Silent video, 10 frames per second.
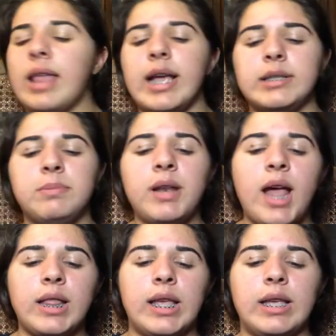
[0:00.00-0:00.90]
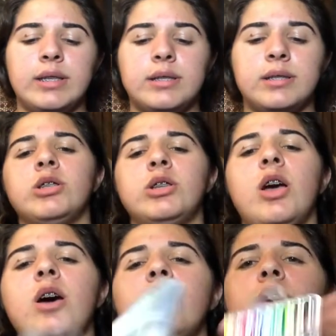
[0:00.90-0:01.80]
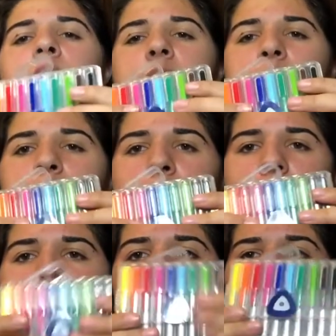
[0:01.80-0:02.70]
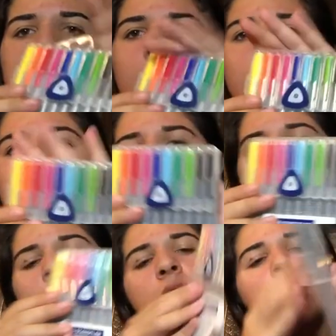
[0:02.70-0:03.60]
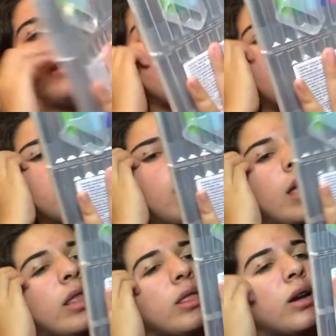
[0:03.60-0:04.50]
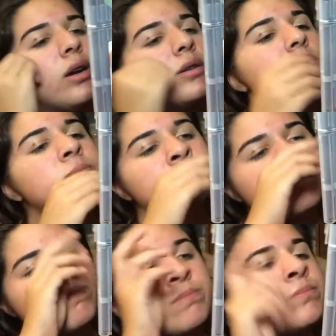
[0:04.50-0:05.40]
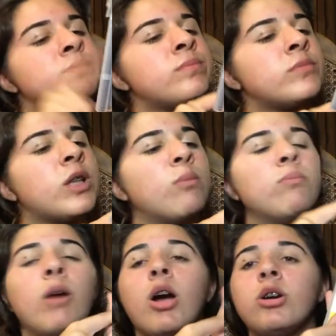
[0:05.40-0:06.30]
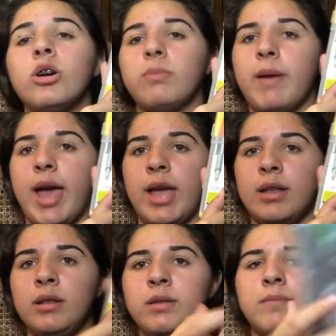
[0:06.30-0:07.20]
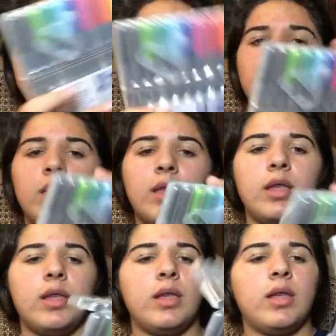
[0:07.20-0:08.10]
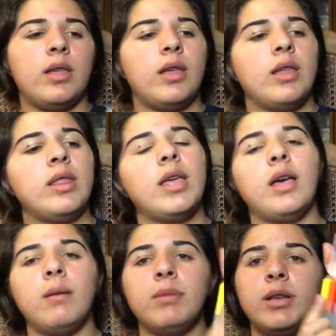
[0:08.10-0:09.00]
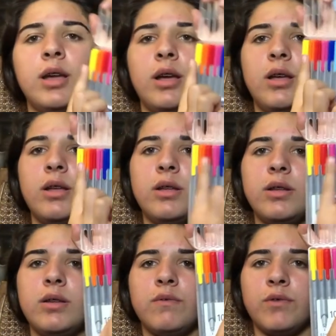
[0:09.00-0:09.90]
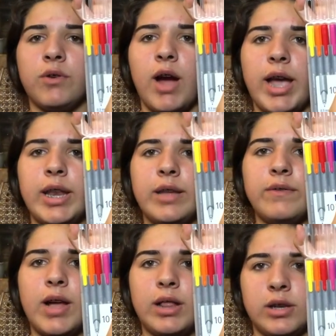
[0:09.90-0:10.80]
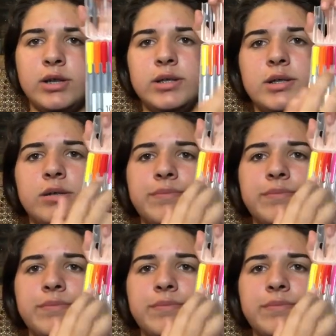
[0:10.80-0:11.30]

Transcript: last but not least, so there are these pens here. They're like their marker pen. And they come in a variety of colors